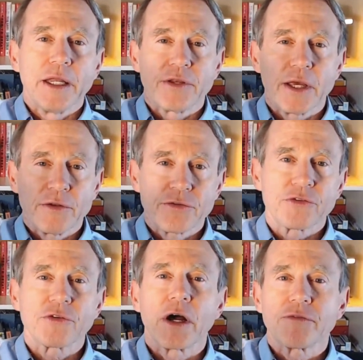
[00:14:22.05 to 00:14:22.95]
It tends to
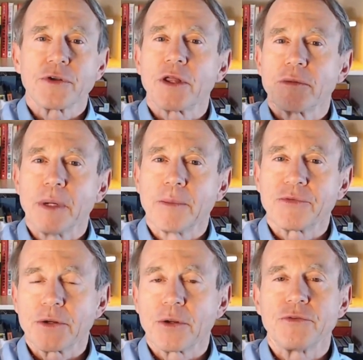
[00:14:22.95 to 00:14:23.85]
soften all the bumps.
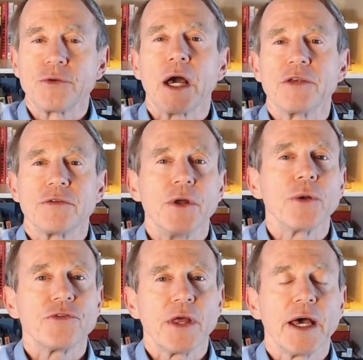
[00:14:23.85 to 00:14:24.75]
I don't know if you guys have
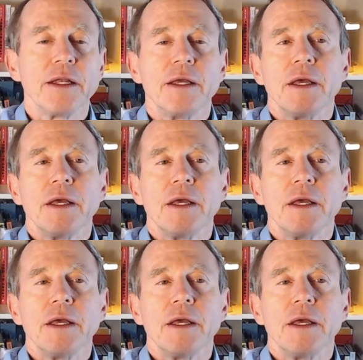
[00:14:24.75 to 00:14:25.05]
noticed that.